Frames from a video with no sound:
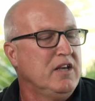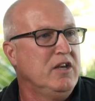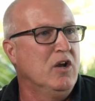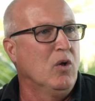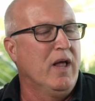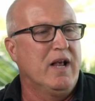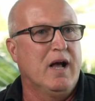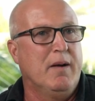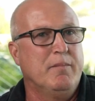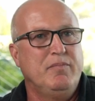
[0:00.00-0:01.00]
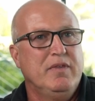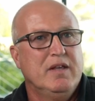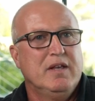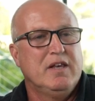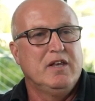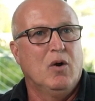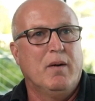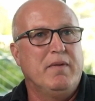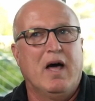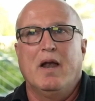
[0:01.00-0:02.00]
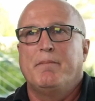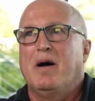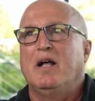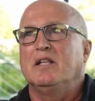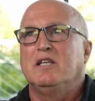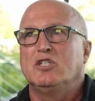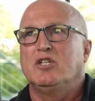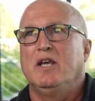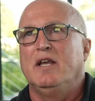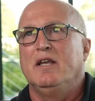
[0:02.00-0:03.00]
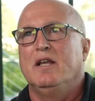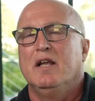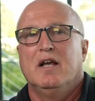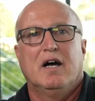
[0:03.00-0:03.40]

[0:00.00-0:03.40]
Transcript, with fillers: You know, like, you know, I'm not a politician.